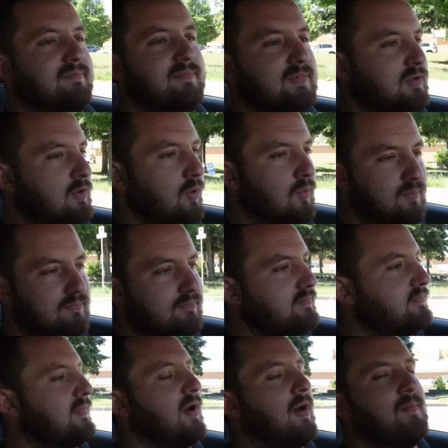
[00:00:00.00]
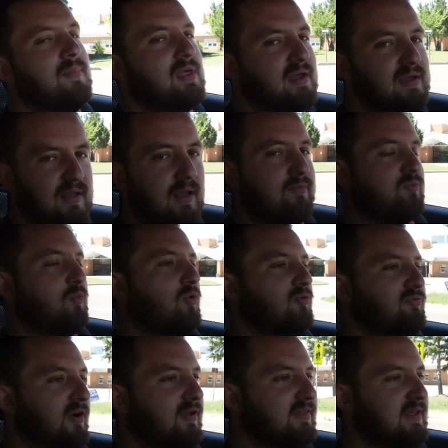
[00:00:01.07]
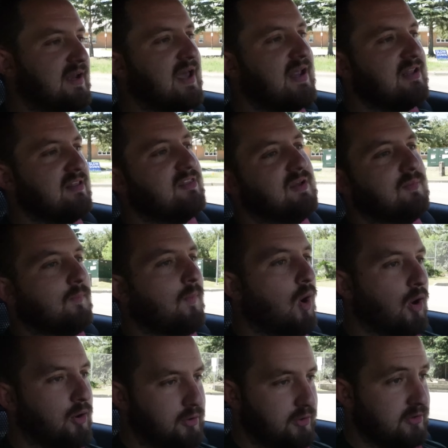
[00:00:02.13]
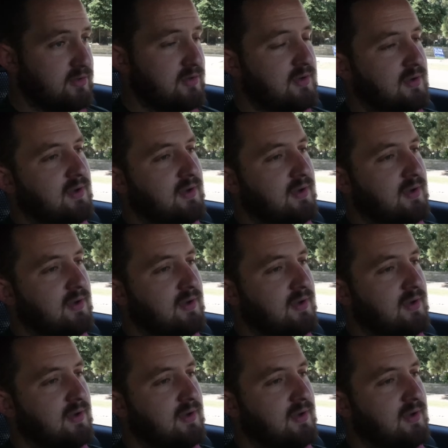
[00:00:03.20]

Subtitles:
you know, a million times more fun than anything modern.